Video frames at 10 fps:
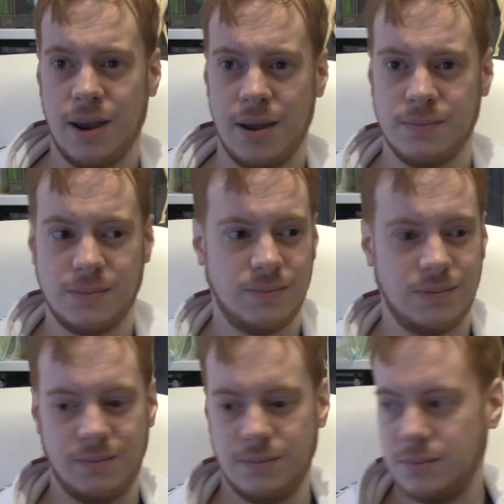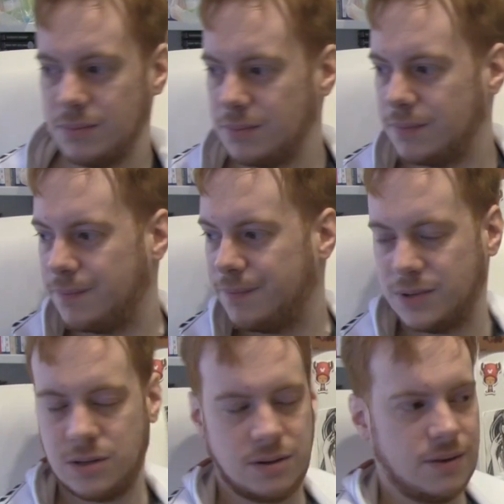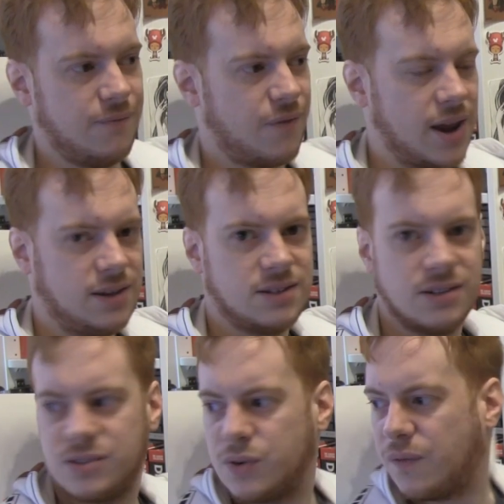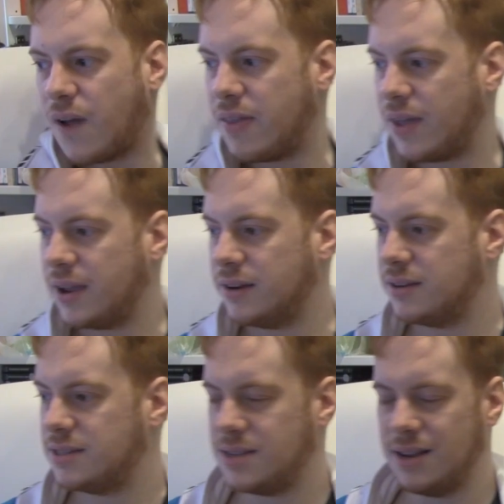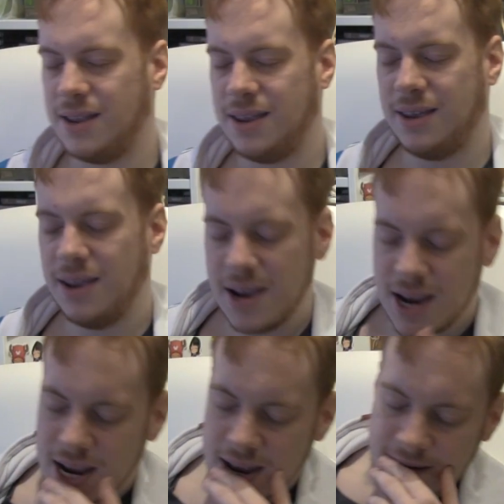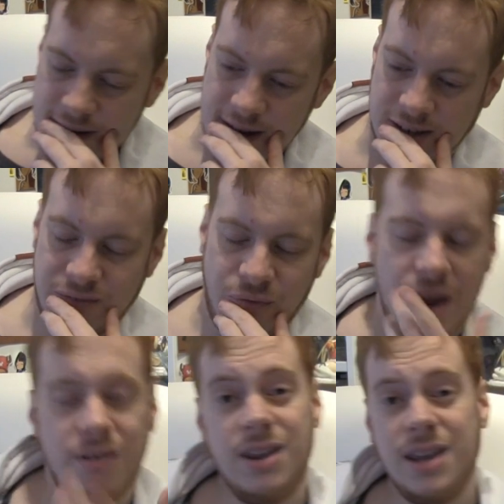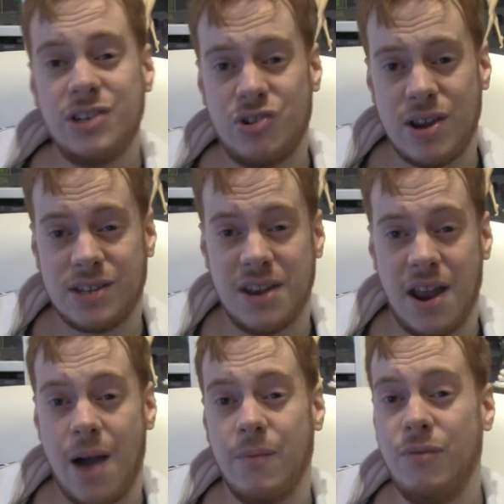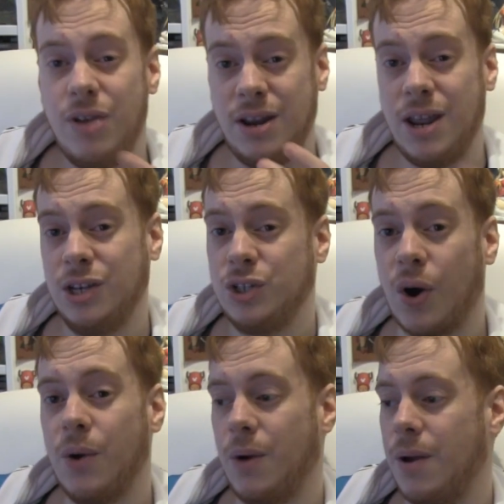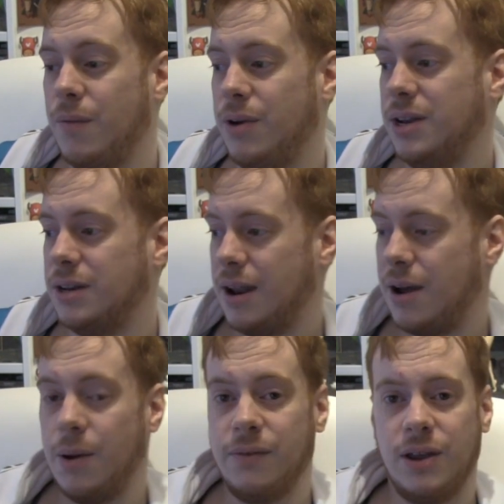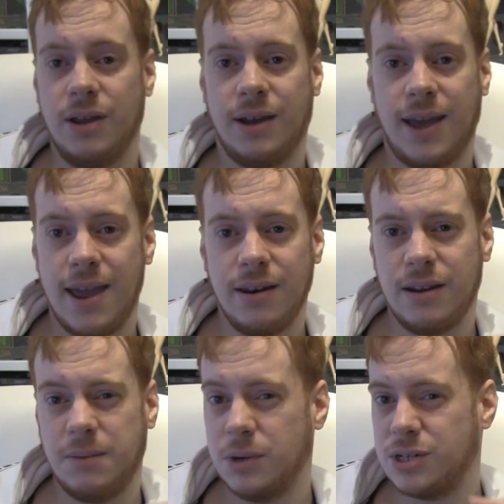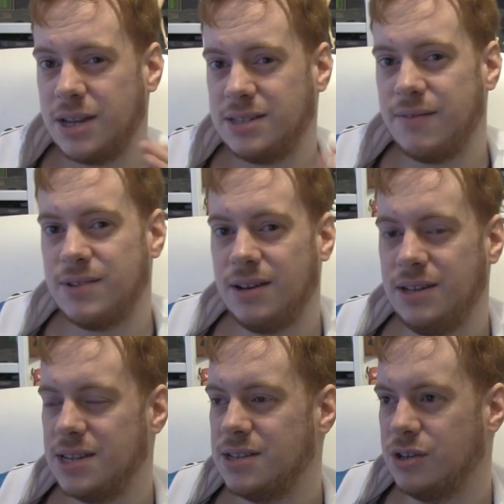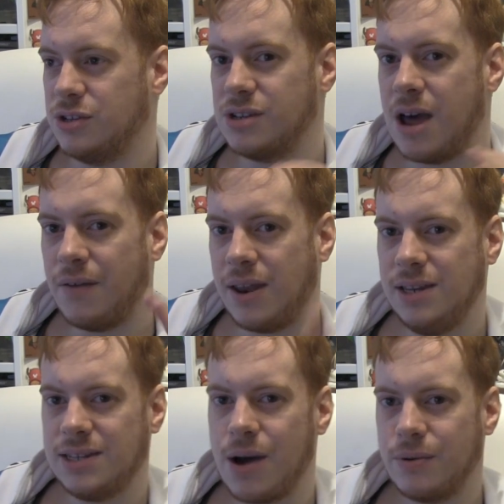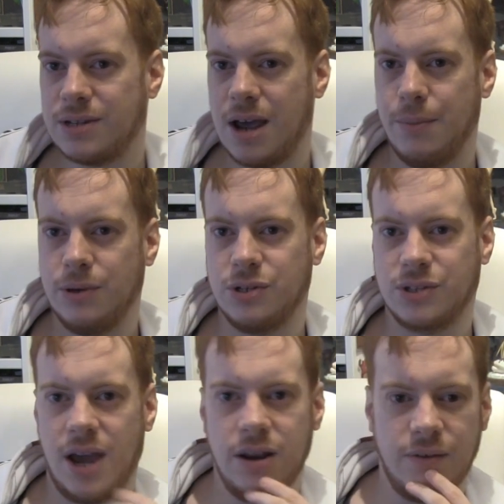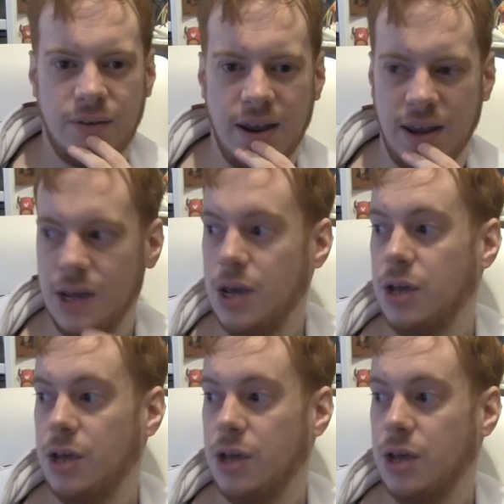um, fights and stuff like that, and it's like it's very interesting. I'm really enjoying what I'm reading. However, again, like much like Seven Deadly Sins, it doesn't have any downtime. It's just kind of like,